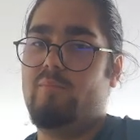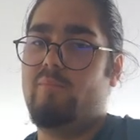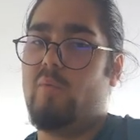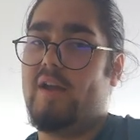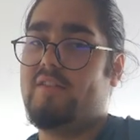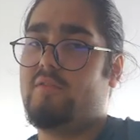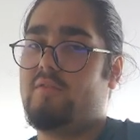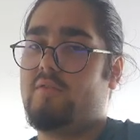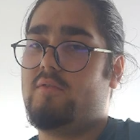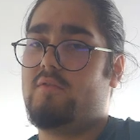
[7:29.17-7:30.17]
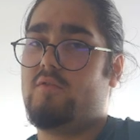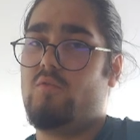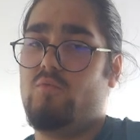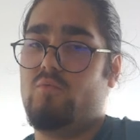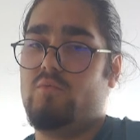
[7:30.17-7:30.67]
white
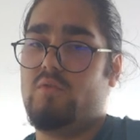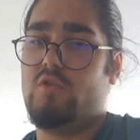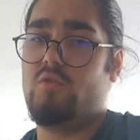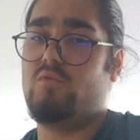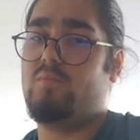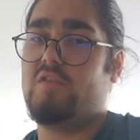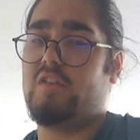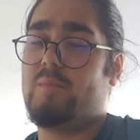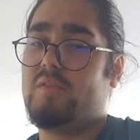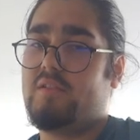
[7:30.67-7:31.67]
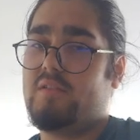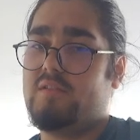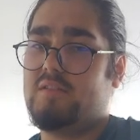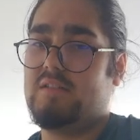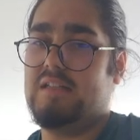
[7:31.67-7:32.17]
two huge bishops,
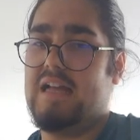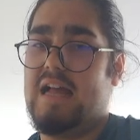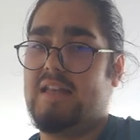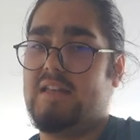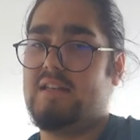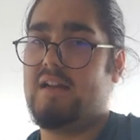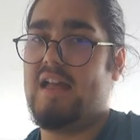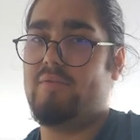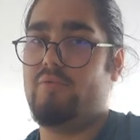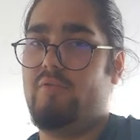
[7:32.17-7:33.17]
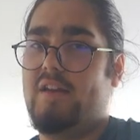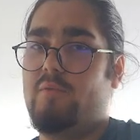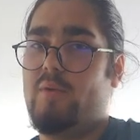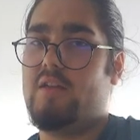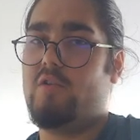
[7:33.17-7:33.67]
and I have a really
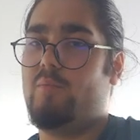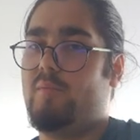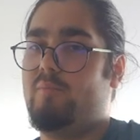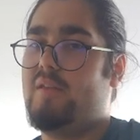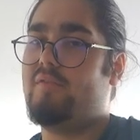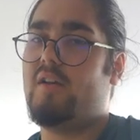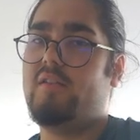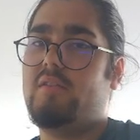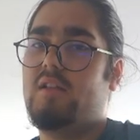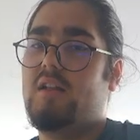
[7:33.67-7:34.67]
weak open b file,